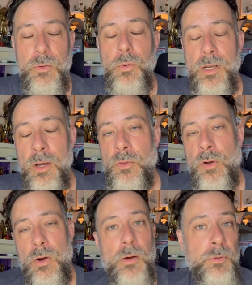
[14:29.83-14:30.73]
we know
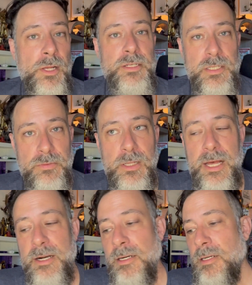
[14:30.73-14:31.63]
there are plenty of the
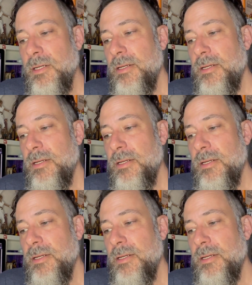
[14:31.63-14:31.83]
latter.